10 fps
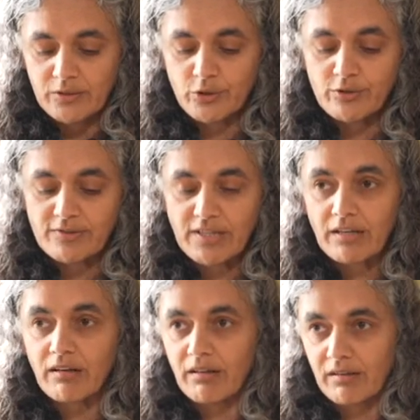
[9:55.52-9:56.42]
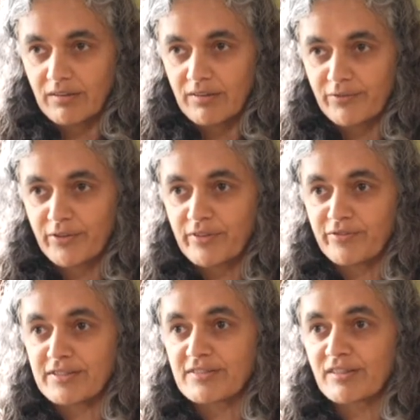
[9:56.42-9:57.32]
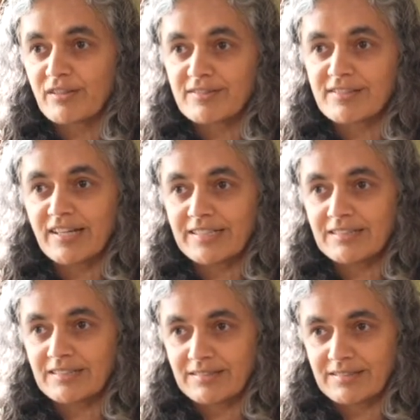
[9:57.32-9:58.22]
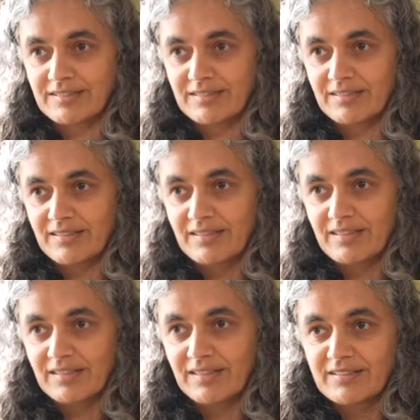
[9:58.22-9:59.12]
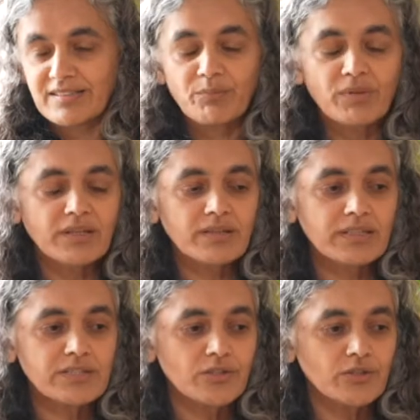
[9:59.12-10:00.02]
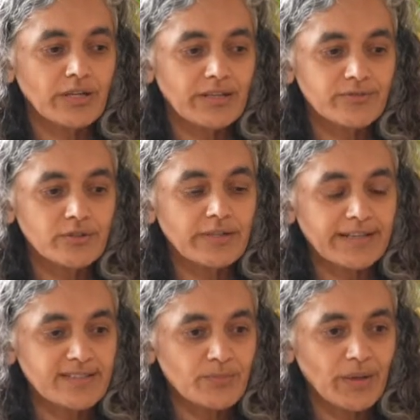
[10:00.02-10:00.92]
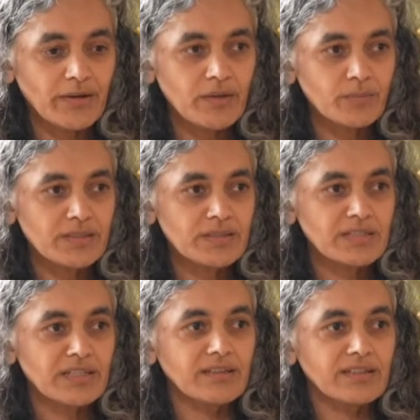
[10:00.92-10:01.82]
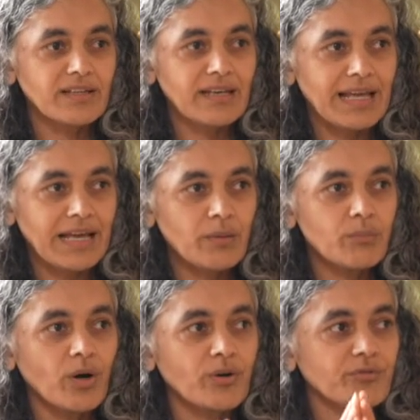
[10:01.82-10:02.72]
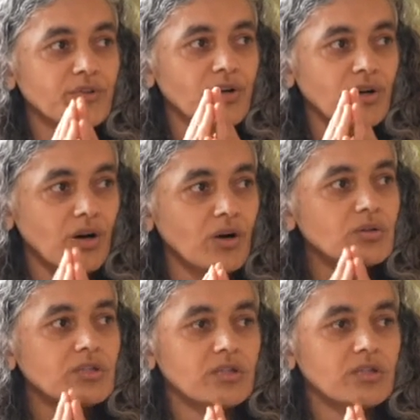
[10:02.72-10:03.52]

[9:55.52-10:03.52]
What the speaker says: Too subtle for the physical scientist. something that you have to experiment in the lab of your own